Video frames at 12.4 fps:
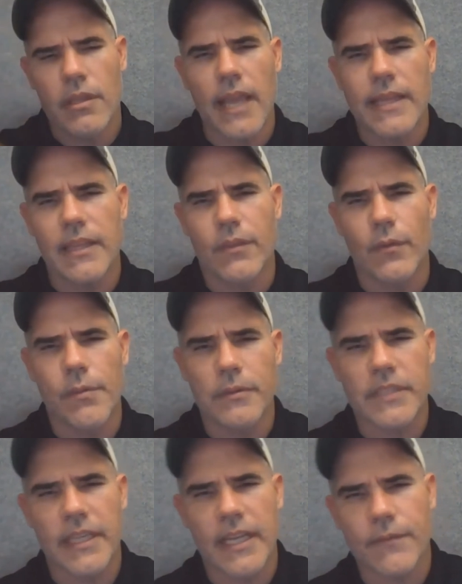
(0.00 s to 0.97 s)

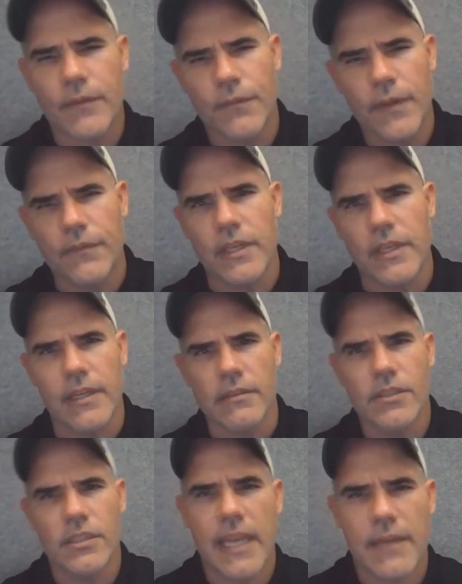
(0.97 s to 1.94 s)
93% after 50
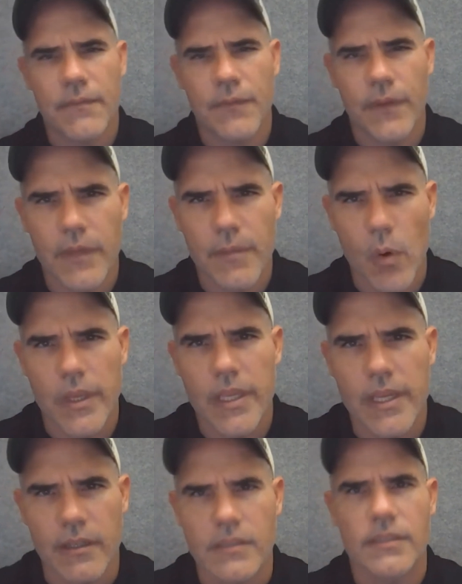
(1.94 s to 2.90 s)
years, just add 50 more
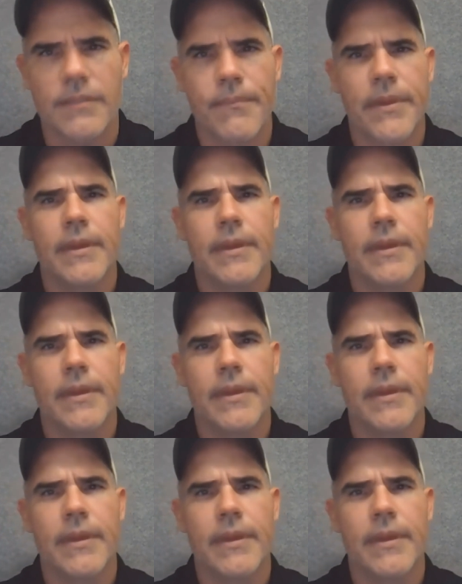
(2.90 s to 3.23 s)
years.